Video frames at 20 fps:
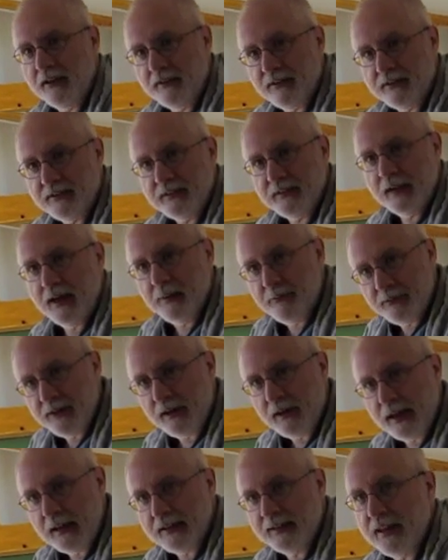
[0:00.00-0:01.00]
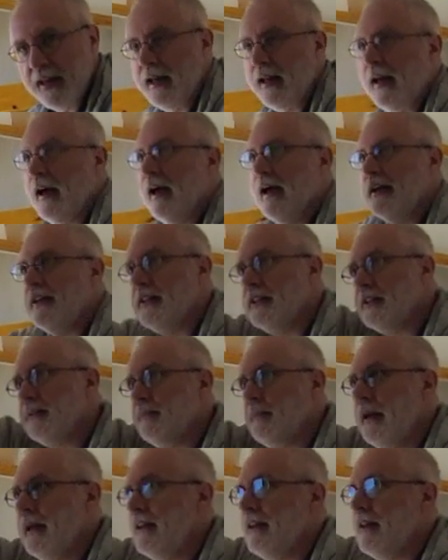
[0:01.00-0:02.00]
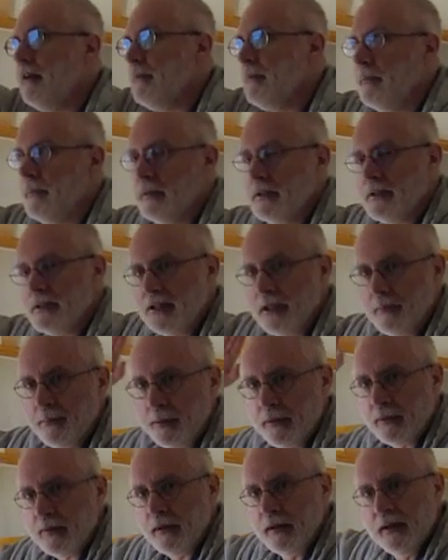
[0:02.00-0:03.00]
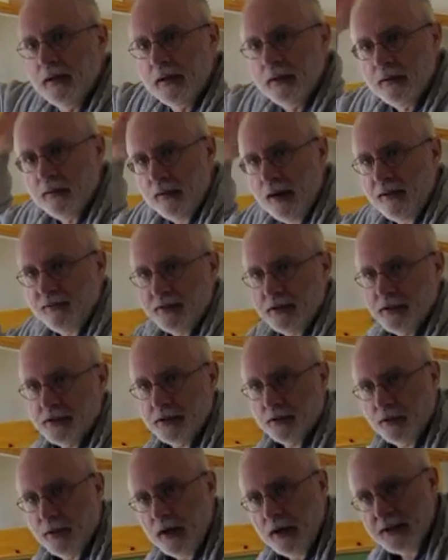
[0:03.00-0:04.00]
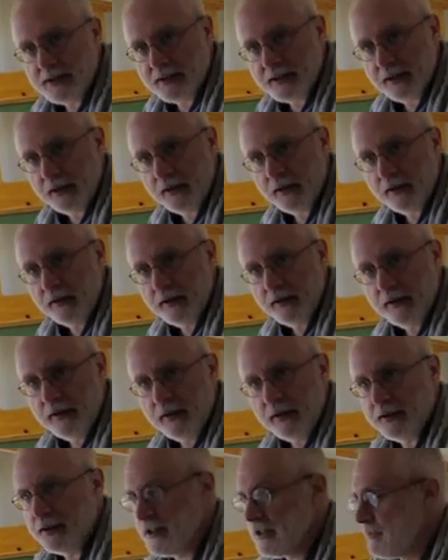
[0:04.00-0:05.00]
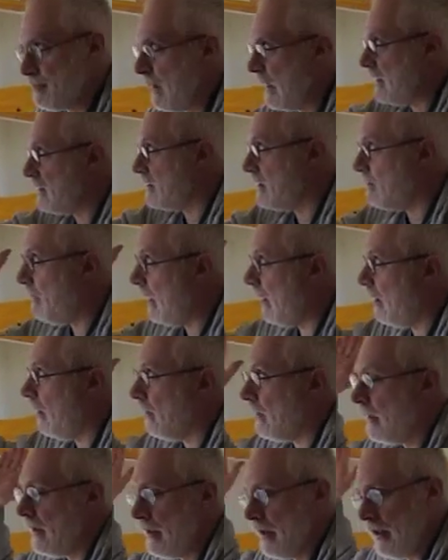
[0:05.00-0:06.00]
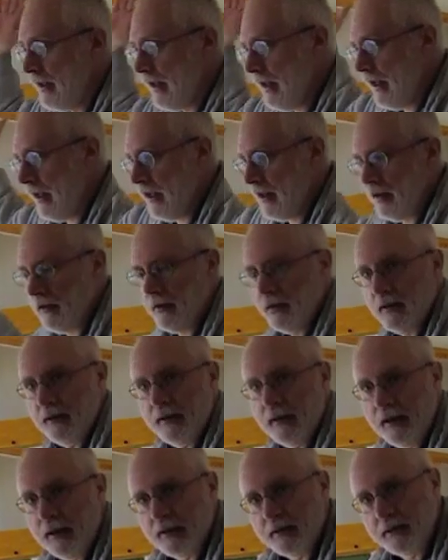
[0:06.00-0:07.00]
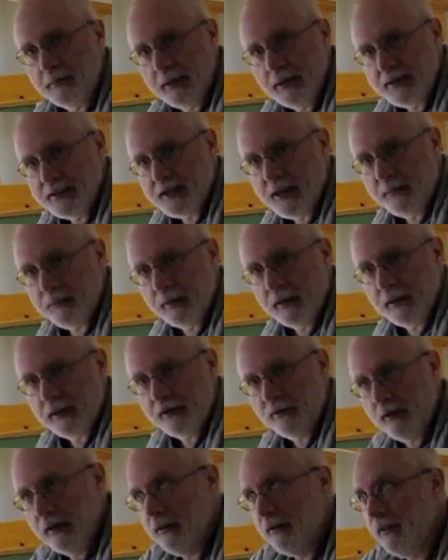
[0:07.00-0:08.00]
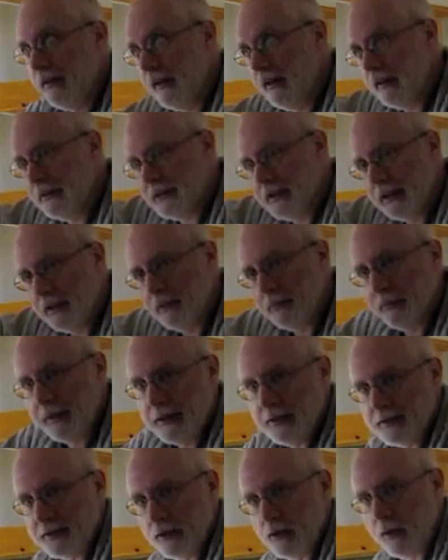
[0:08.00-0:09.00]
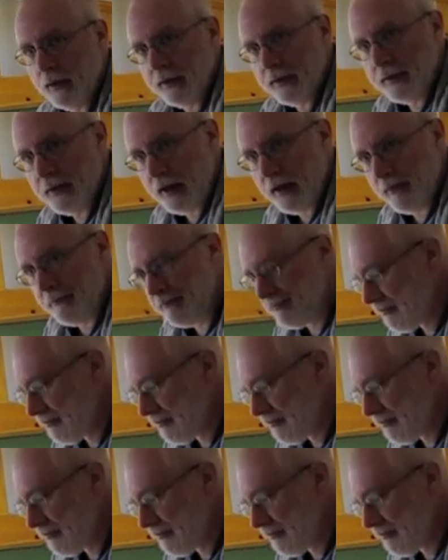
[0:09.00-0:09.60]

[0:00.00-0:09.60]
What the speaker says: else up there like that, I just made them simple rafters across there and just spaced them out and nailed them in separately rather than a single piece to go on the top.